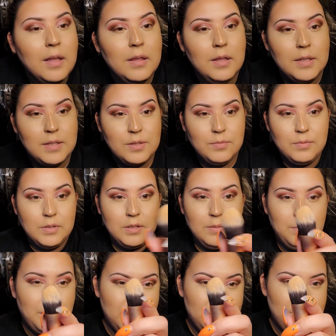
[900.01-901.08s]
this one,
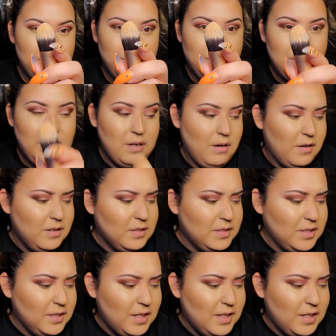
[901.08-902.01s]
but it's really hard to